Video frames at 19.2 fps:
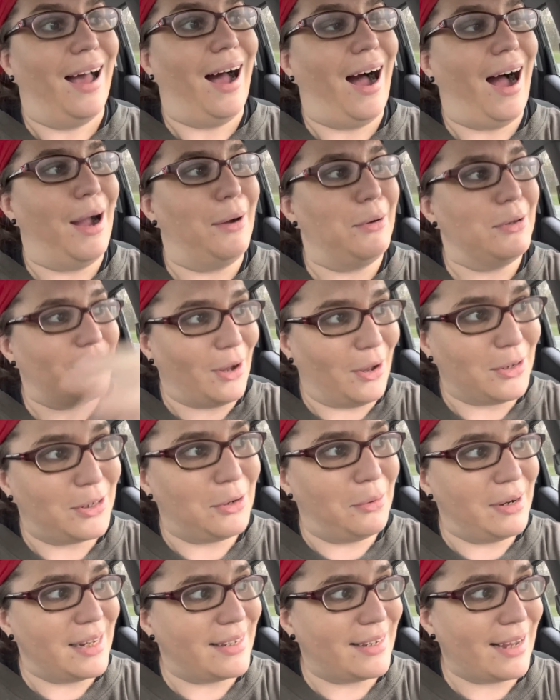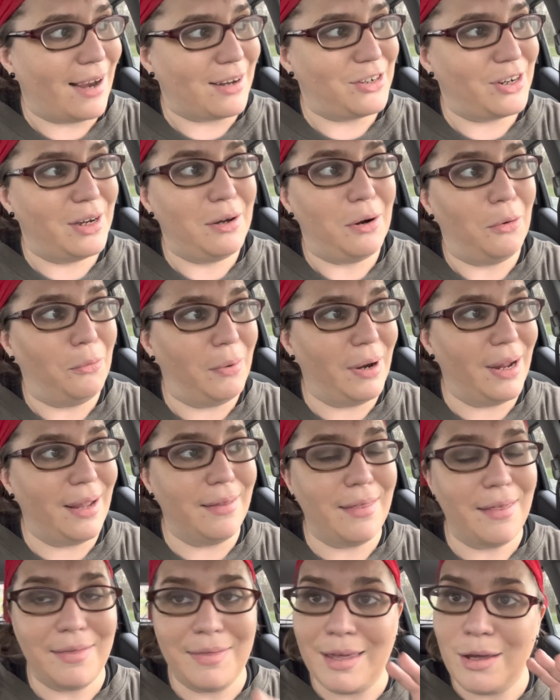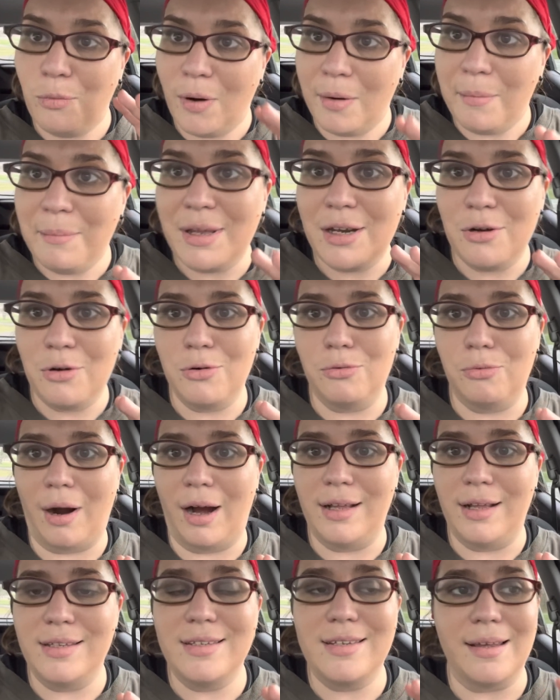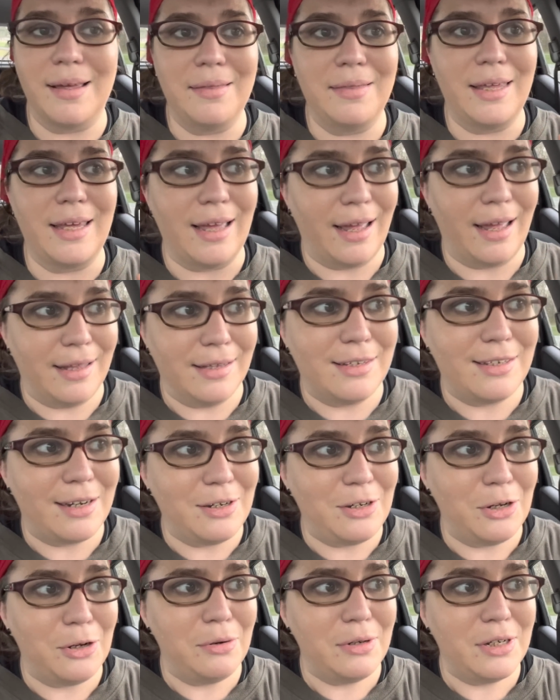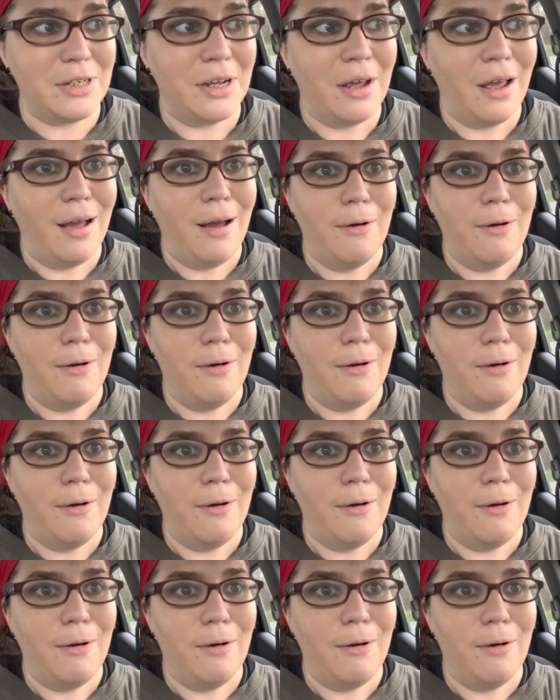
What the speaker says: I was also in a session with the woman who runs the Institute